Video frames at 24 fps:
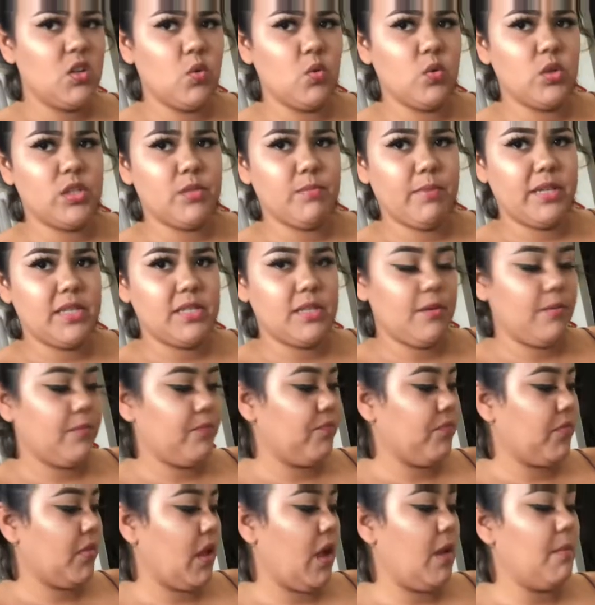What's spicy?
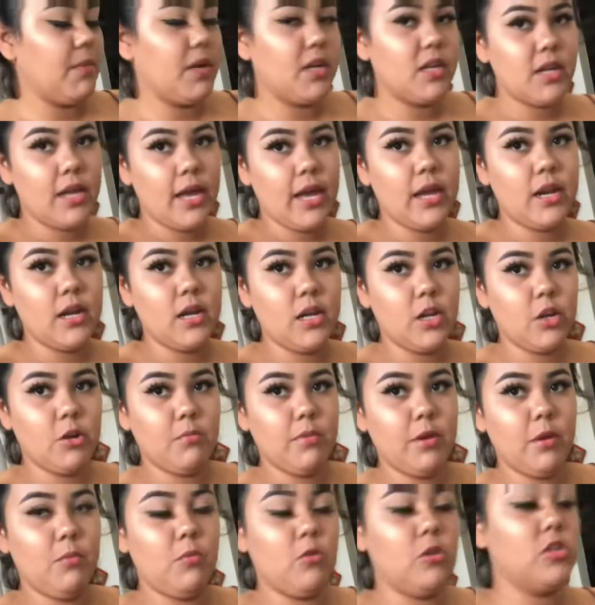I'm gonna add a little
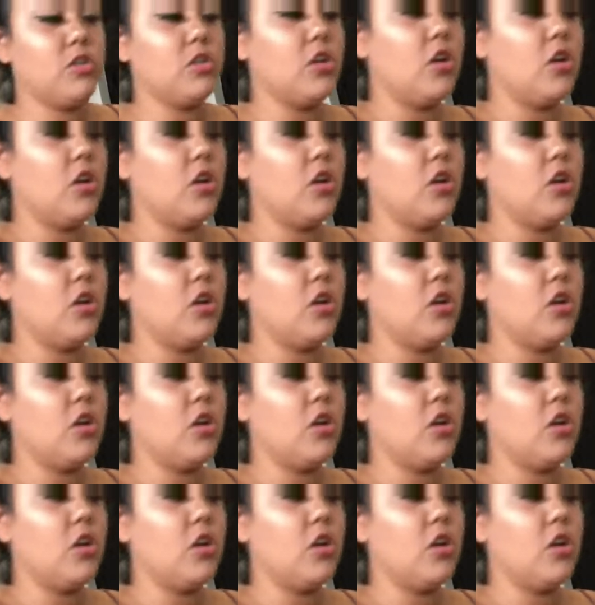bit more